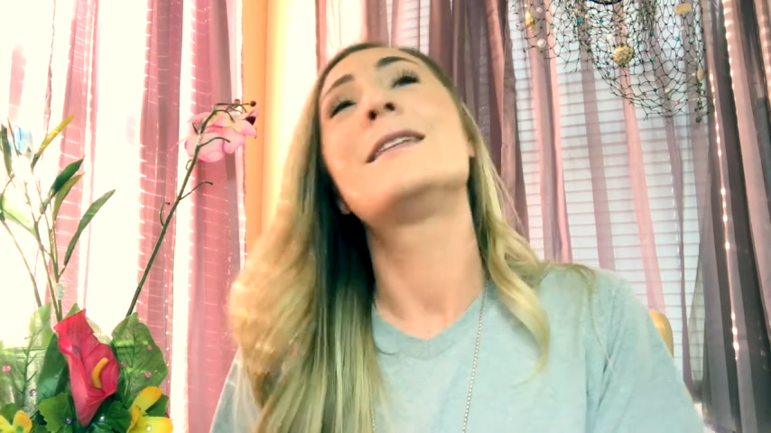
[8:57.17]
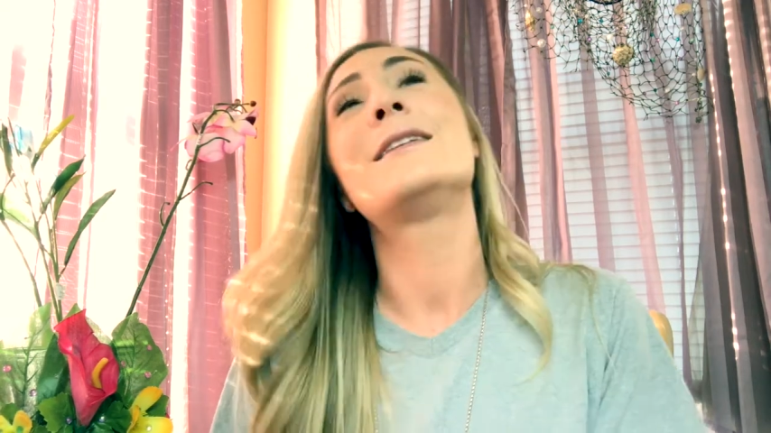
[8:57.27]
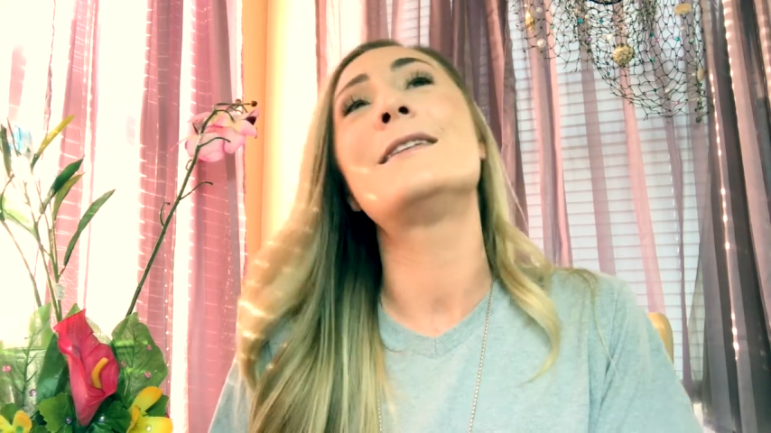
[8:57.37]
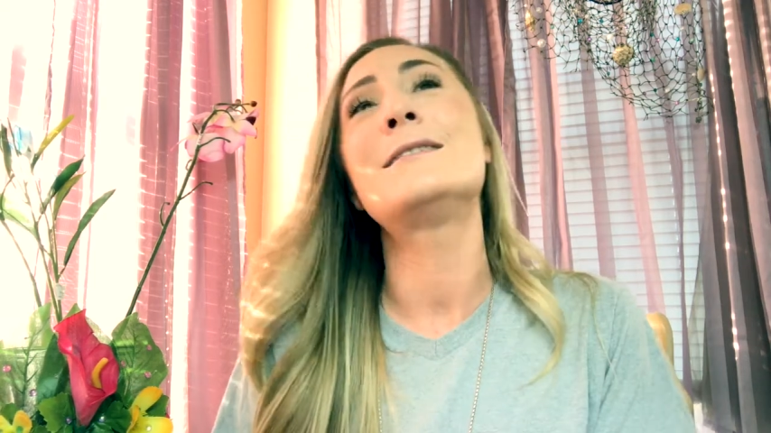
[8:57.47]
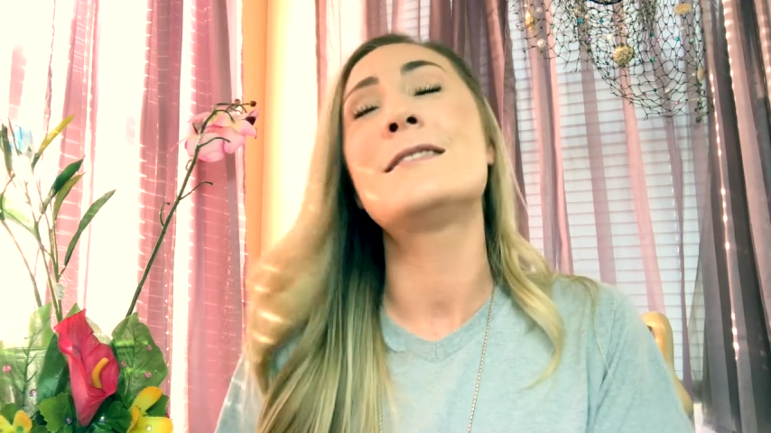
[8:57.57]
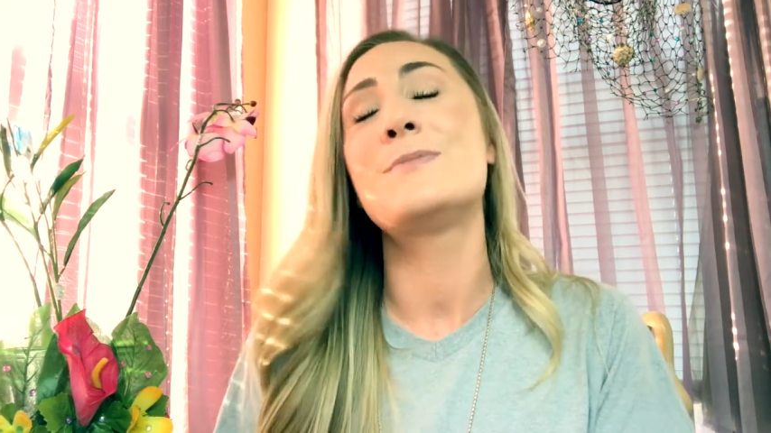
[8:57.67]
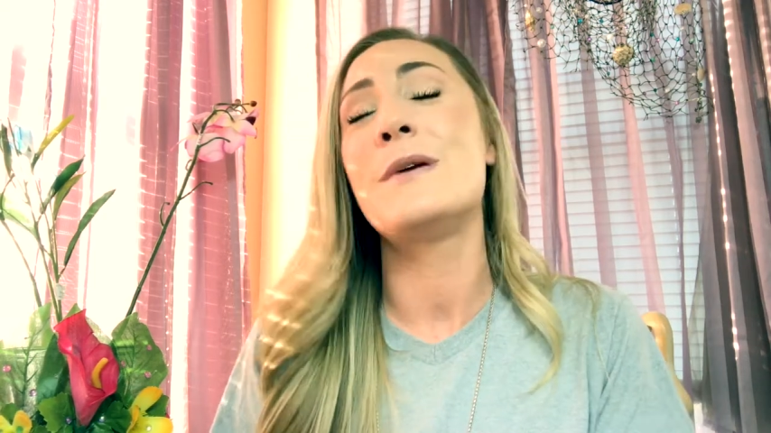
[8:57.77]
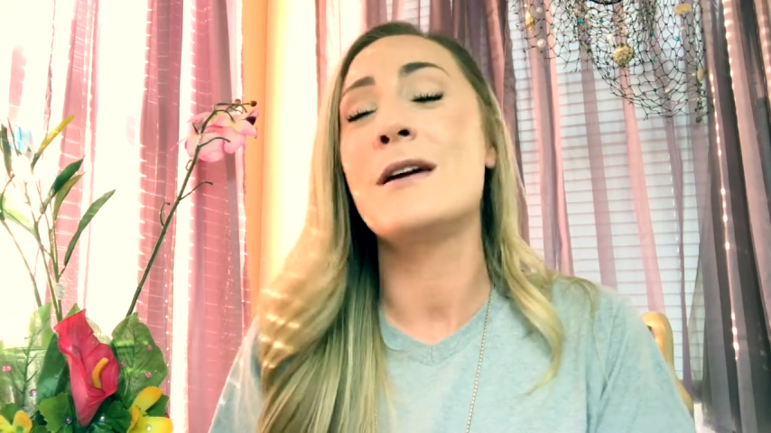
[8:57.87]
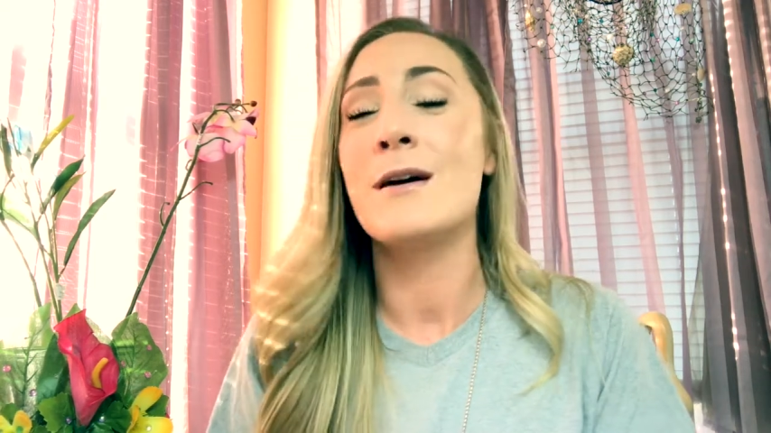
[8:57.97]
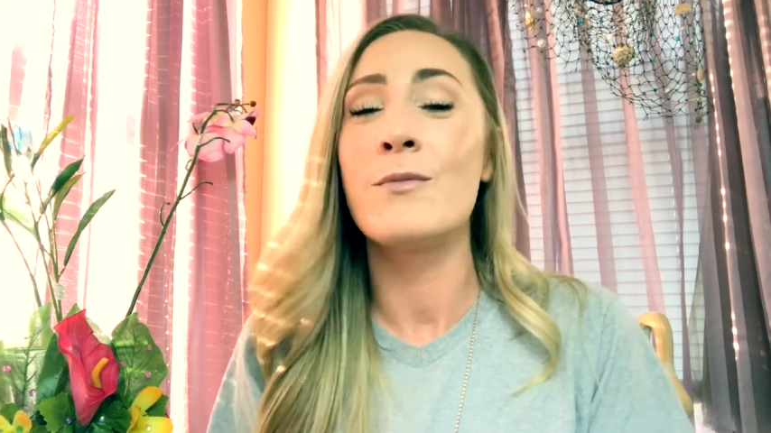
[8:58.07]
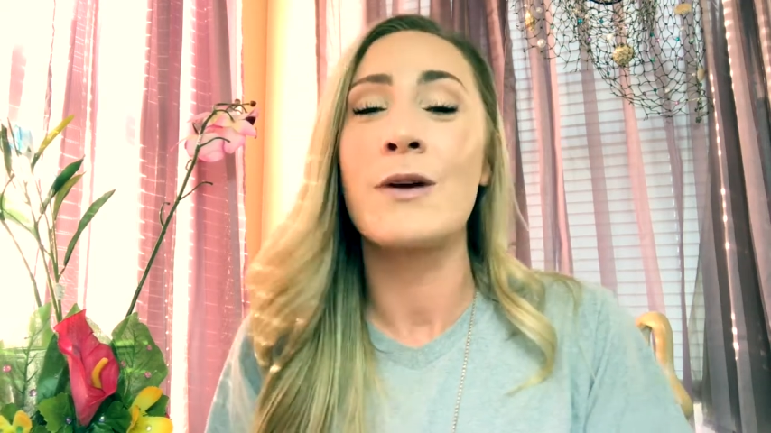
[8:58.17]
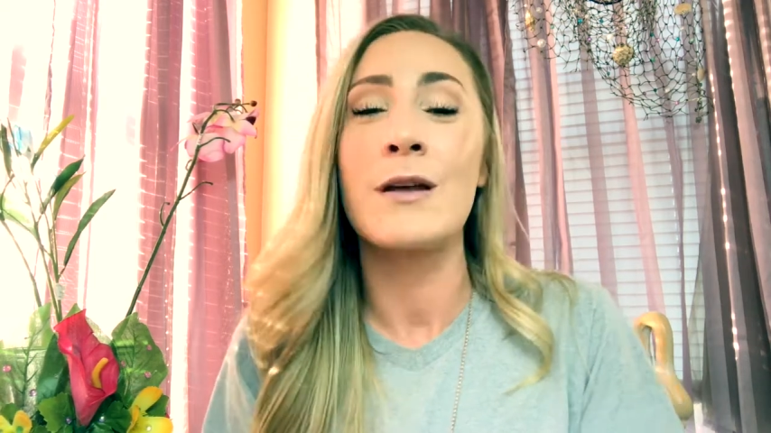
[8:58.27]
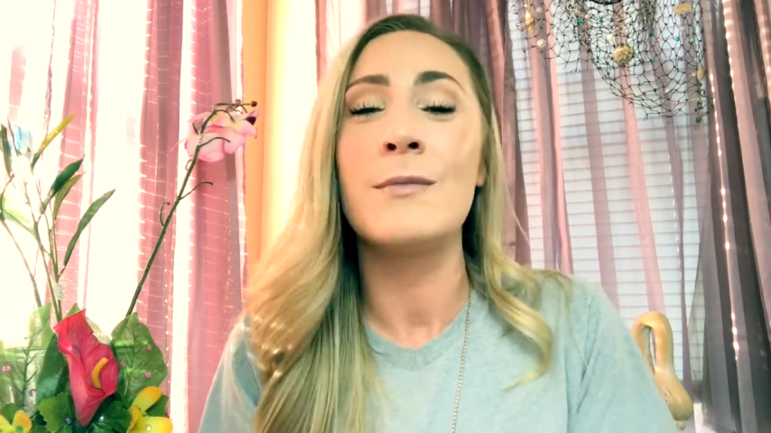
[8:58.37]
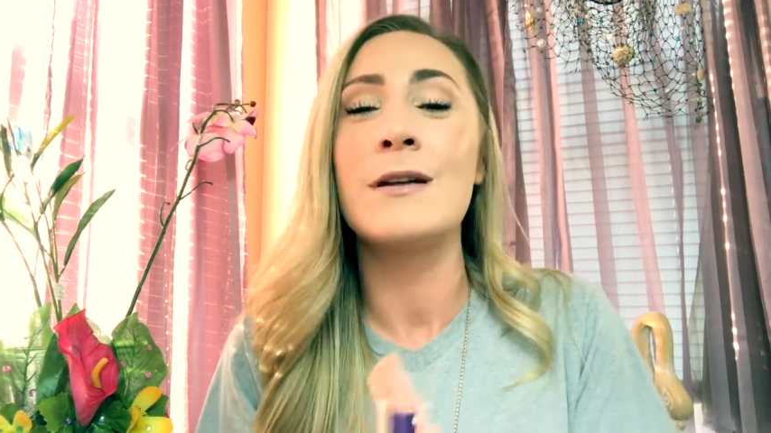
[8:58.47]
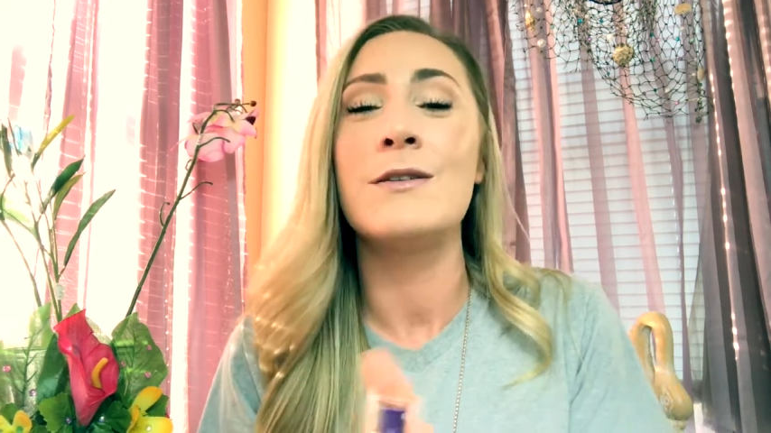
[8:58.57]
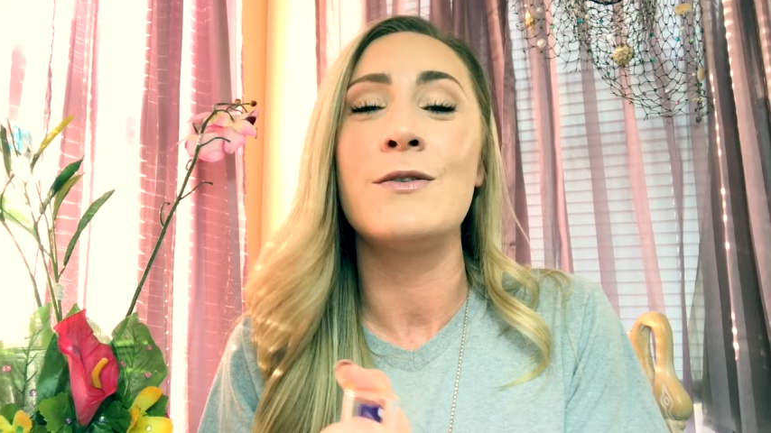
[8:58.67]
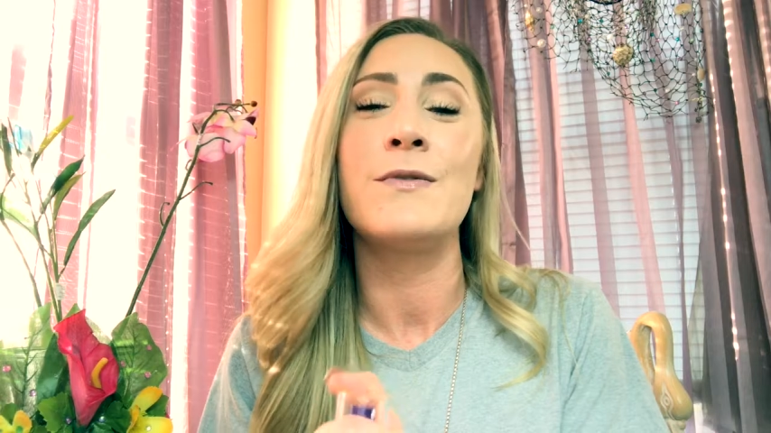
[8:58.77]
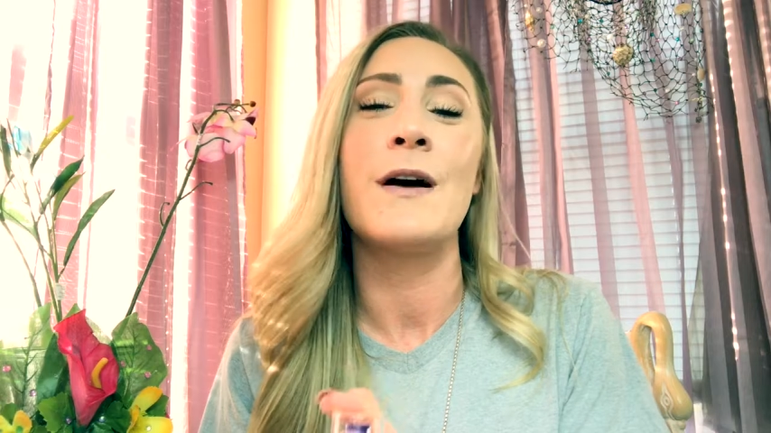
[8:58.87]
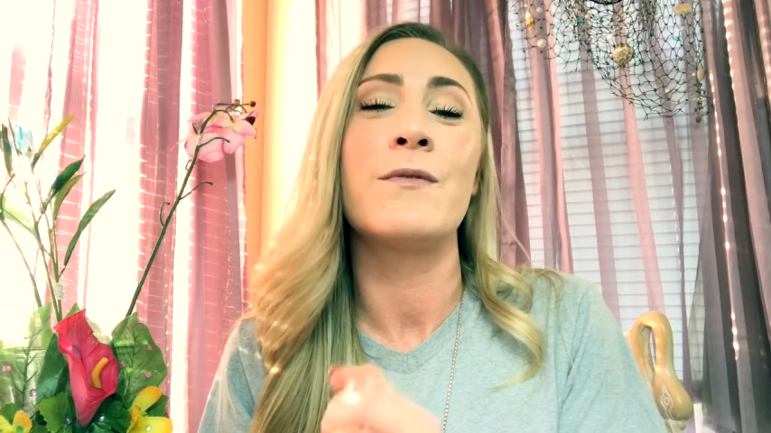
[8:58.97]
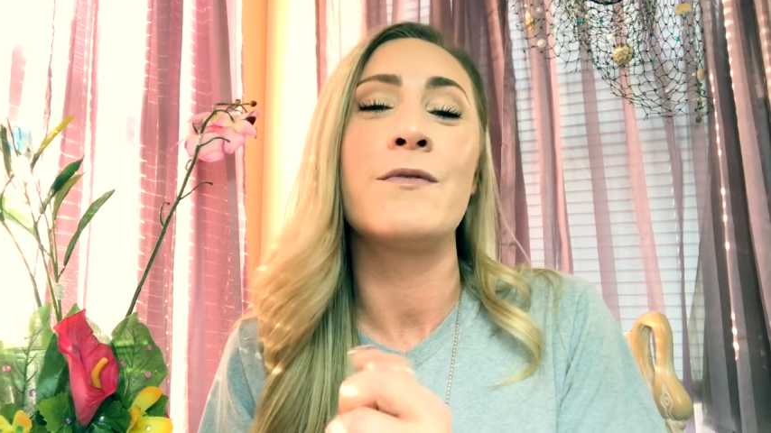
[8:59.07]
This has become one of my
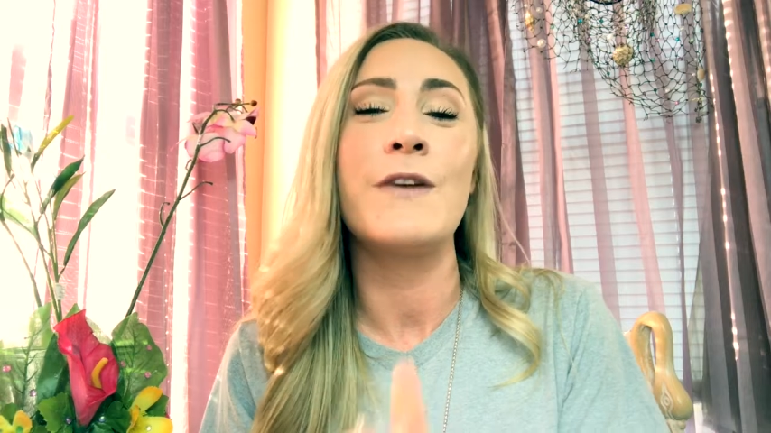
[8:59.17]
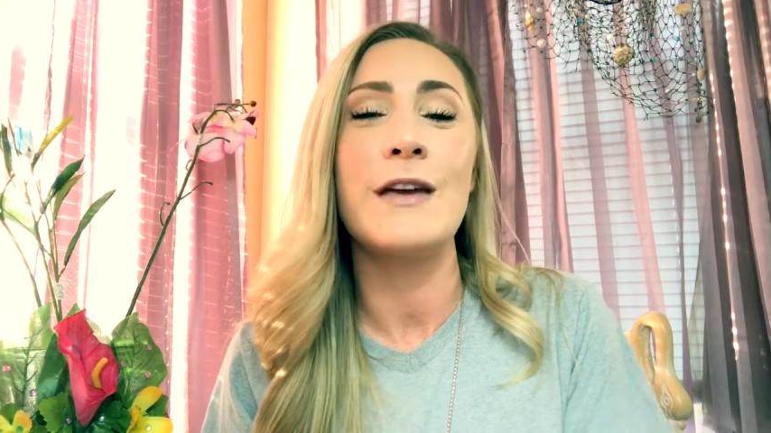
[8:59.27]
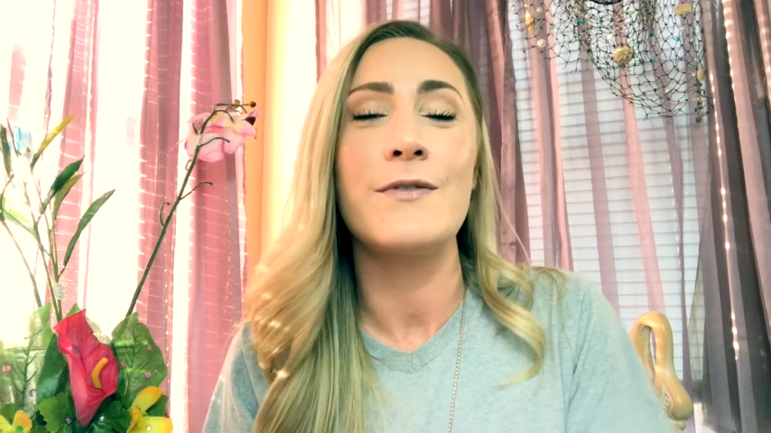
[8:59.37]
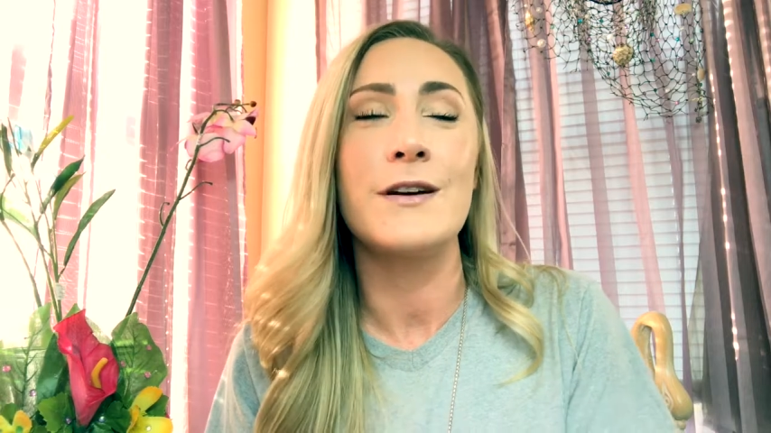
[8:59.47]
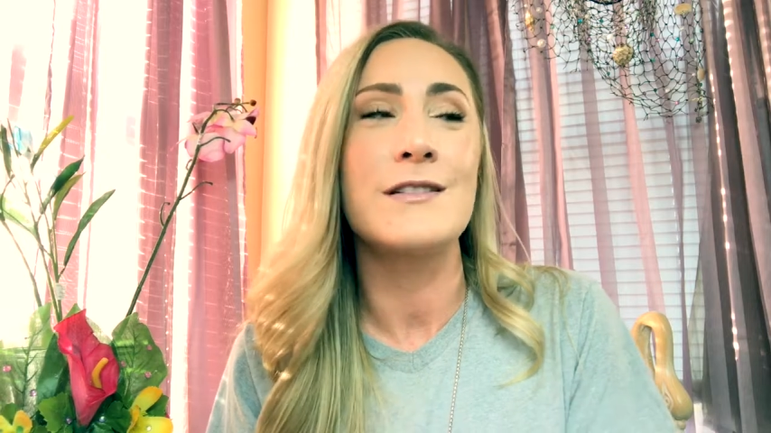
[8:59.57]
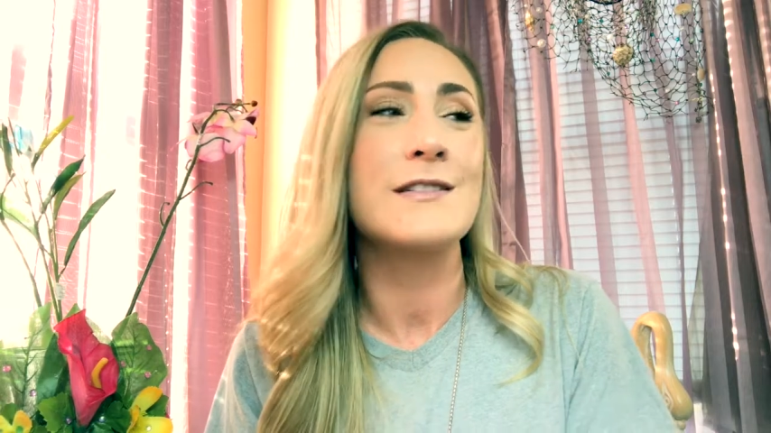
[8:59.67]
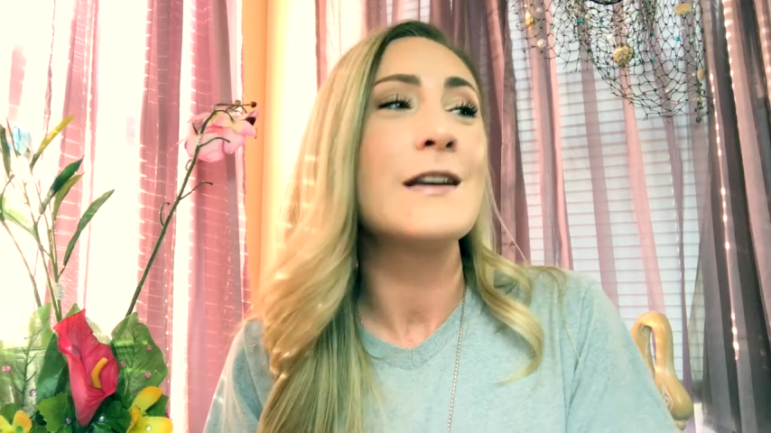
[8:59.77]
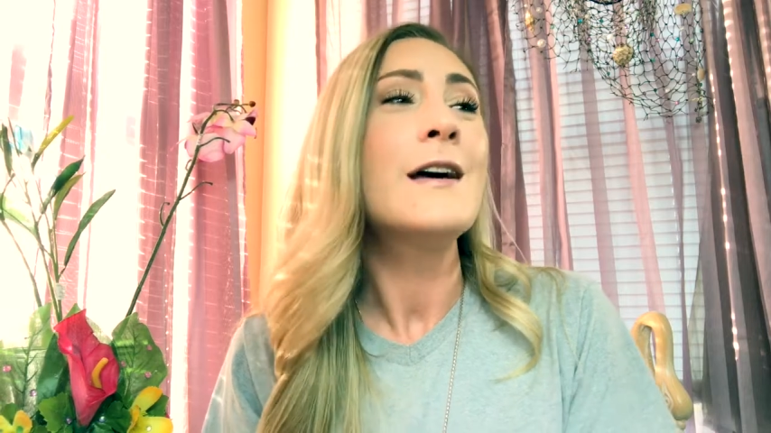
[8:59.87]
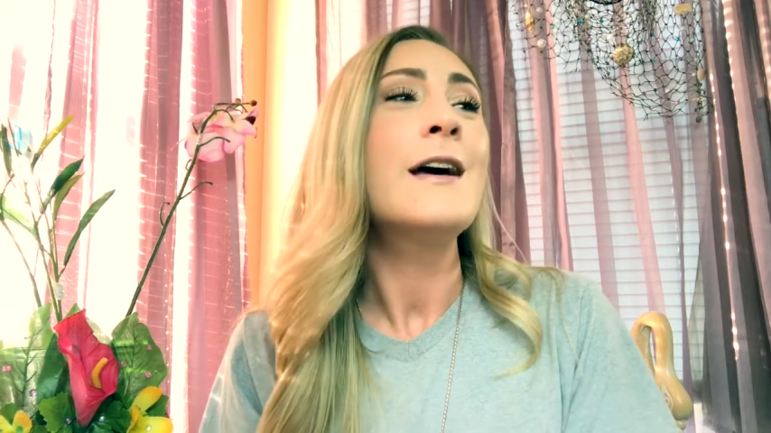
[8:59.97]
newfound favorites.